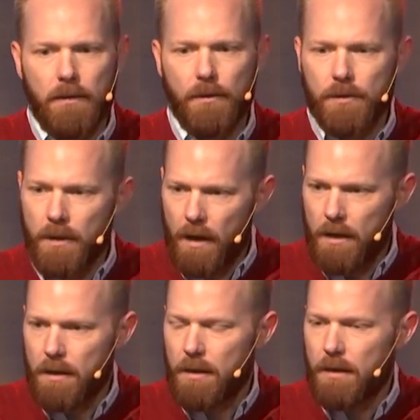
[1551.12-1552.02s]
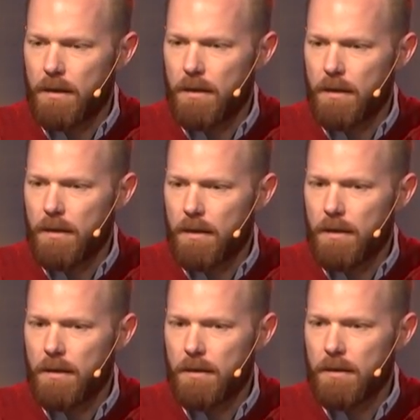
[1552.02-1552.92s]
There's none.
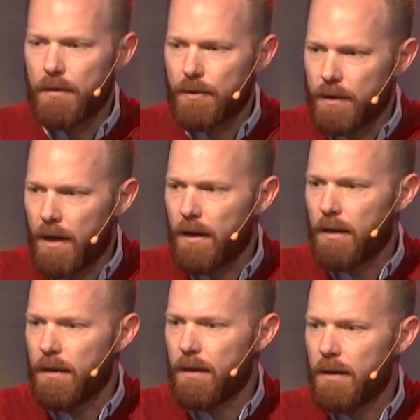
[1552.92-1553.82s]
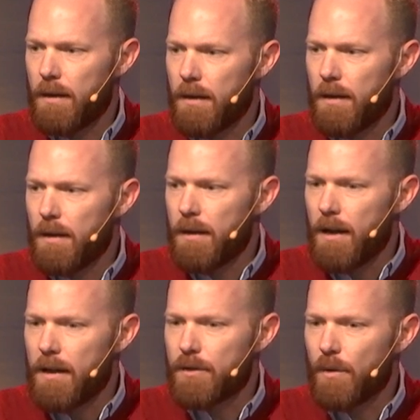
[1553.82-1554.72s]
There's none.
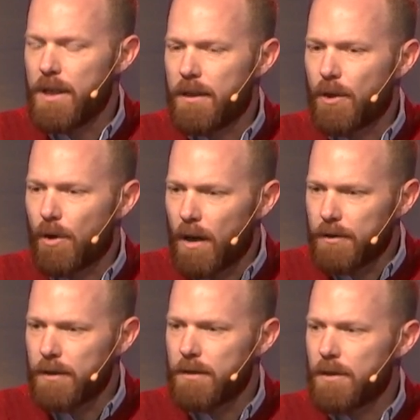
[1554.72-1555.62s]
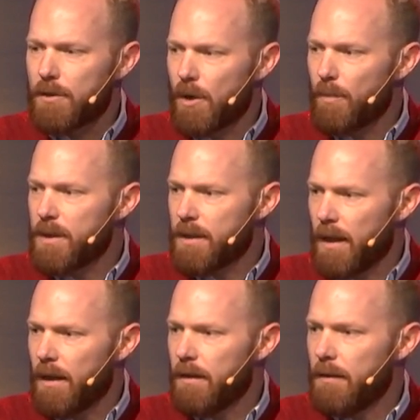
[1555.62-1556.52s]
And so he crushes the serpent's
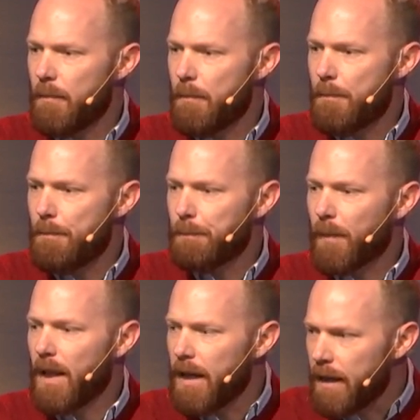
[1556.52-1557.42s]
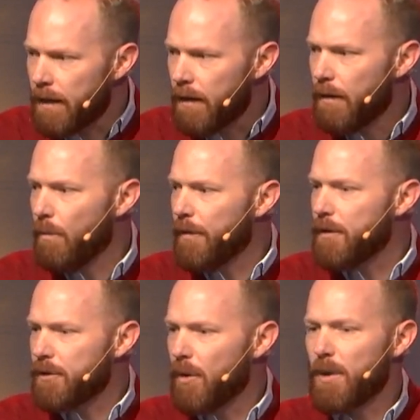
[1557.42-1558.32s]
head in what the
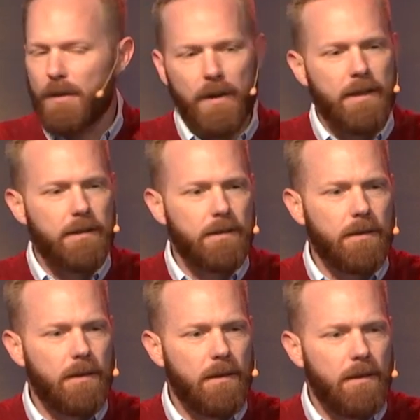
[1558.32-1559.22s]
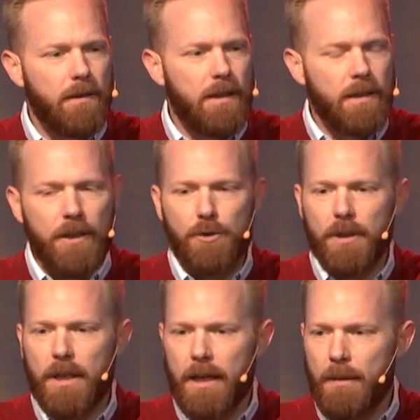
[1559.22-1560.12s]
serpent thinks is an
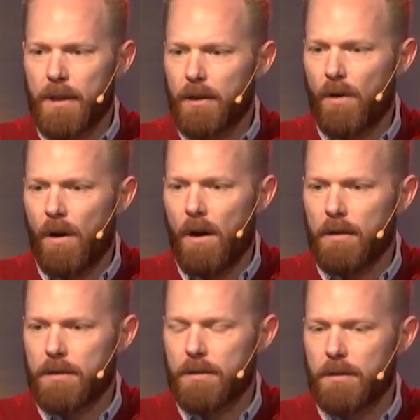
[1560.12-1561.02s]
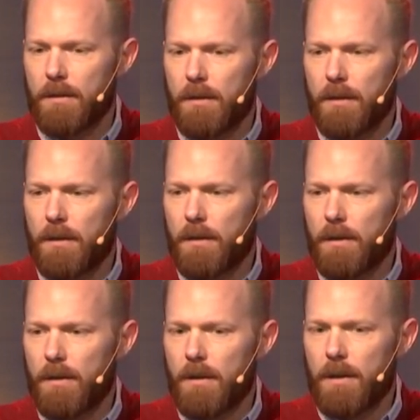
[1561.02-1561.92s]
injury to him at the cross.
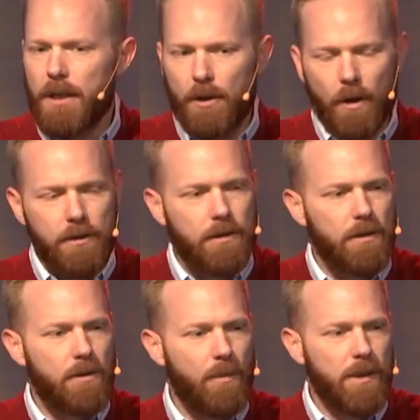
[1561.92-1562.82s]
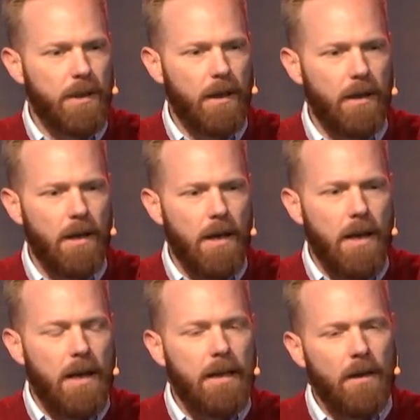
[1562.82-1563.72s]
He crushes the serpent's head.
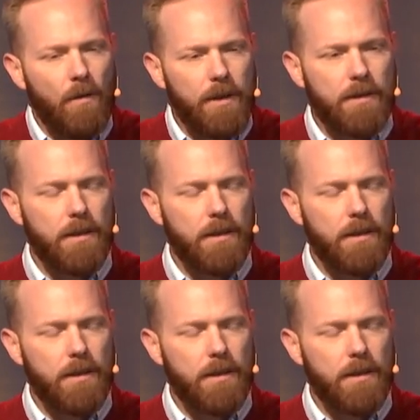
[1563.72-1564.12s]
And not only does